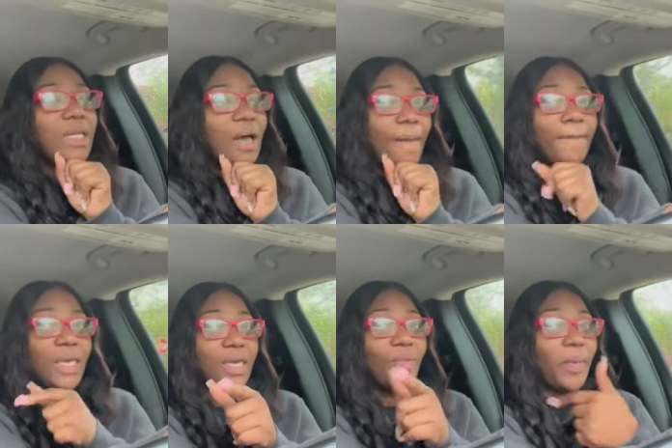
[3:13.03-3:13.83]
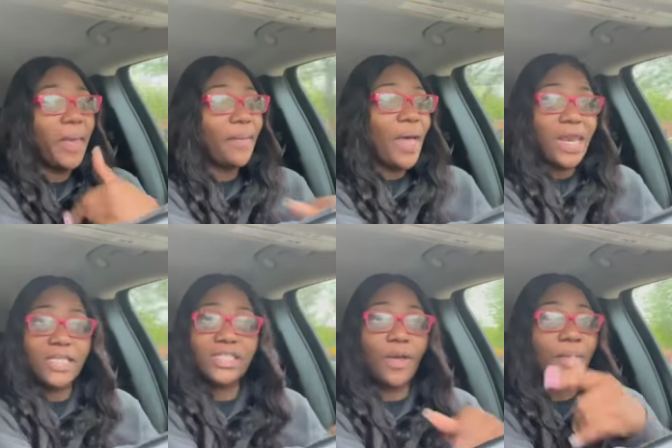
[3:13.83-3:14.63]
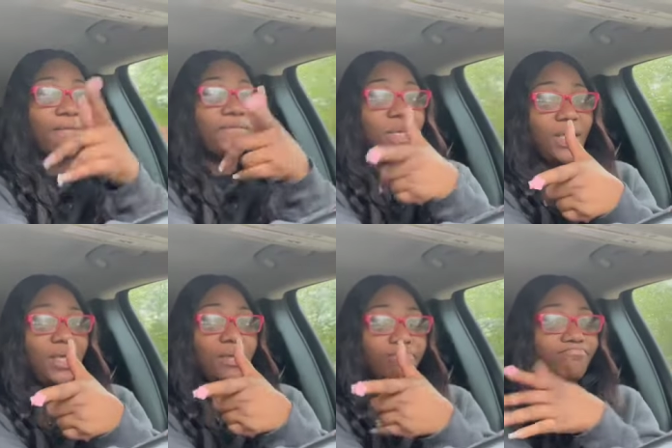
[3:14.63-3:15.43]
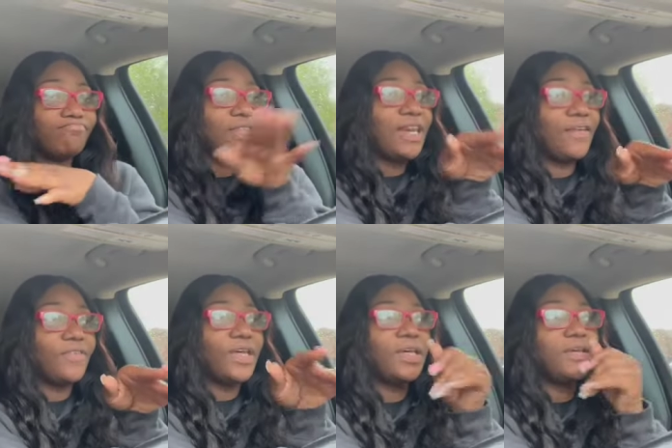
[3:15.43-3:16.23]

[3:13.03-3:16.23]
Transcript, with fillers: nah, me with pink polish on my feet, never